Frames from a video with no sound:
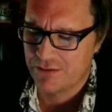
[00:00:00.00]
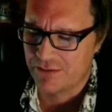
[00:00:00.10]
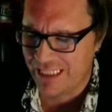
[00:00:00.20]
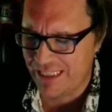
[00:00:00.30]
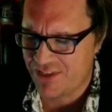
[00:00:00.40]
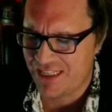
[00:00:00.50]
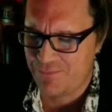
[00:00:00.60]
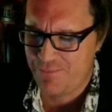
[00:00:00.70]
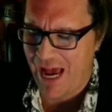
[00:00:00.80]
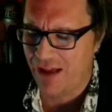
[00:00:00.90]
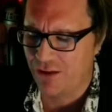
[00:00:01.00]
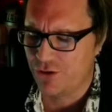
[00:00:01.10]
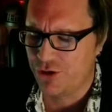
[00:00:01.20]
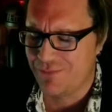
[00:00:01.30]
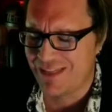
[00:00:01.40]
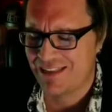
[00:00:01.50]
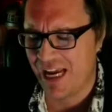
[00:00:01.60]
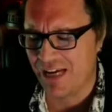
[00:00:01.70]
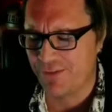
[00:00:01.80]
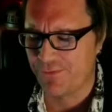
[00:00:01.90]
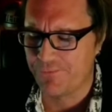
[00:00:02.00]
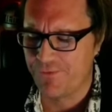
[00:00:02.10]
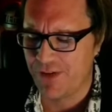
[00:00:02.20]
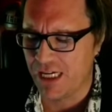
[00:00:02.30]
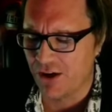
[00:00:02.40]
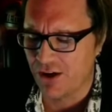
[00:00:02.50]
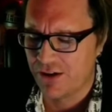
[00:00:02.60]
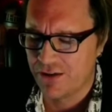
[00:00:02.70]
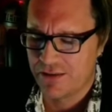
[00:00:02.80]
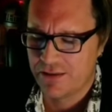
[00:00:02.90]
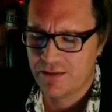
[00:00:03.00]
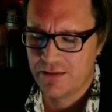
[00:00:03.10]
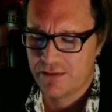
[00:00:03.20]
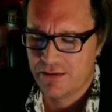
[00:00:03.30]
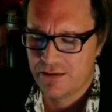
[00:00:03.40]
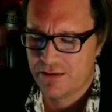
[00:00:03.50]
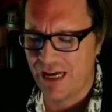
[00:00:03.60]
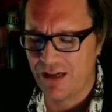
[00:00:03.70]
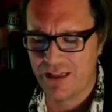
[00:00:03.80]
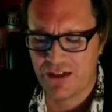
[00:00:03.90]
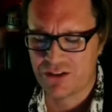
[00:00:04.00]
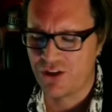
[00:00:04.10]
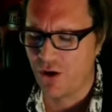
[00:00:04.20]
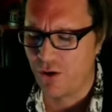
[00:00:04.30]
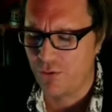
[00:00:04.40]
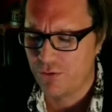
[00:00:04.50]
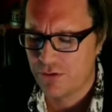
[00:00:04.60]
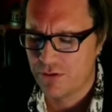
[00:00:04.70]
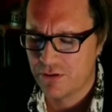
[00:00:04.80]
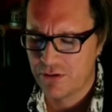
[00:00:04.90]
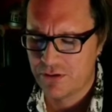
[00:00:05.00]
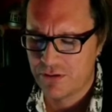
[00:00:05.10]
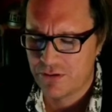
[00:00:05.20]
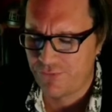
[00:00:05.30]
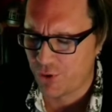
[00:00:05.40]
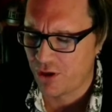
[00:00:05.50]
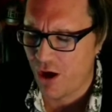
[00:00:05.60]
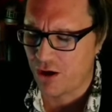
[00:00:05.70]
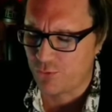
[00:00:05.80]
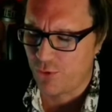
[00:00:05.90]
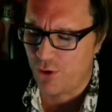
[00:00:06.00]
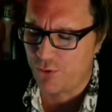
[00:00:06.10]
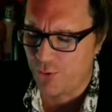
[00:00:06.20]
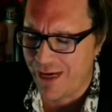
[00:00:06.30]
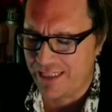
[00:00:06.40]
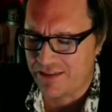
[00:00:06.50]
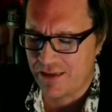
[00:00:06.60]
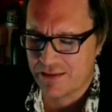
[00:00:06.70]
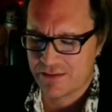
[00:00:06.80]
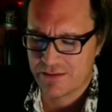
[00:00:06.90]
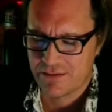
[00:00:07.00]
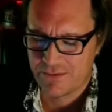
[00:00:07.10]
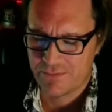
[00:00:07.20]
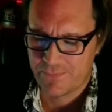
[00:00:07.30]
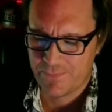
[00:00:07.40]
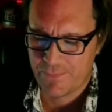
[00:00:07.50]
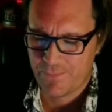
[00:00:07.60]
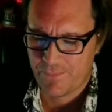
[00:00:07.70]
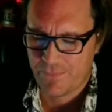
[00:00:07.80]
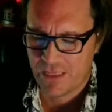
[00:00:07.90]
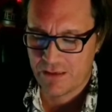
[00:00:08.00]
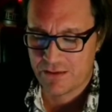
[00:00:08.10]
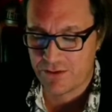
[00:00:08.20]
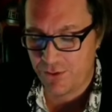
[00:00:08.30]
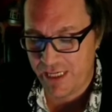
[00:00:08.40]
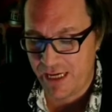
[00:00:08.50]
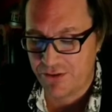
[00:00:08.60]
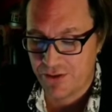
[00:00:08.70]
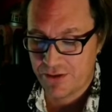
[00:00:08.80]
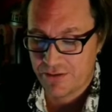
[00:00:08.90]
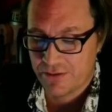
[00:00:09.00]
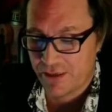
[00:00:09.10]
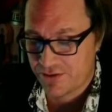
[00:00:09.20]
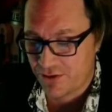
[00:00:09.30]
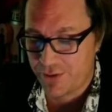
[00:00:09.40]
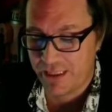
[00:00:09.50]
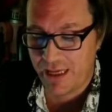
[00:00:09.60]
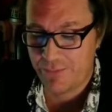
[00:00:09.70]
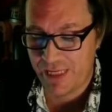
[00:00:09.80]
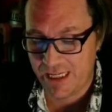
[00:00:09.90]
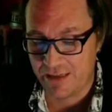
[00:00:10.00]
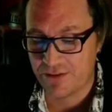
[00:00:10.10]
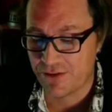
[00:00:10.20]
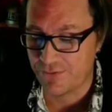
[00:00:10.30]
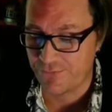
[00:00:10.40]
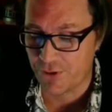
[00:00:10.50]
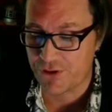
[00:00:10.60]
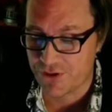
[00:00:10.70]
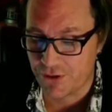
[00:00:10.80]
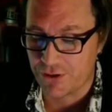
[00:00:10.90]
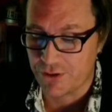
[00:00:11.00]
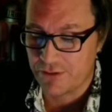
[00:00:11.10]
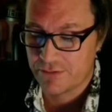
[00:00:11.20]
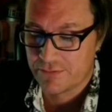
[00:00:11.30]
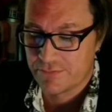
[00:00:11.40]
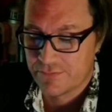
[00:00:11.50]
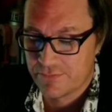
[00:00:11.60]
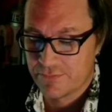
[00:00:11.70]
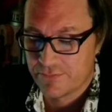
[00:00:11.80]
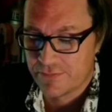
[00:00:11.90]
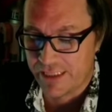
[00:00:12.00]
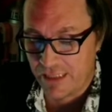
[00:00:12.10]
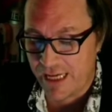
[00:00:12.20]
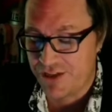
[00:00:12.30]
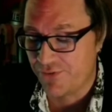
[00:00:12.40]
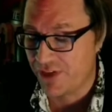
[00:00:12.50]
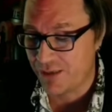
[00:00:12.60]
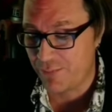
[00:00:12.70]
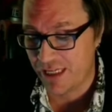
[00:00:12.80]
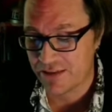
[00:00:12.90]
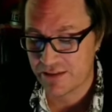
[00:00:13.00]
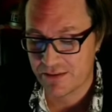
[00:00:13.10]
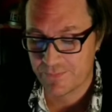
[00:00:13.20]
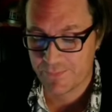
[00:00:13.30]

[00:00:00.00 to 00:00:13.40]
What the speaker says: leaves this pallor you mistake for fear. Now let us go, for a long road awaits us. So he entered, and so he led me in to the first circle and ledge of the abyss.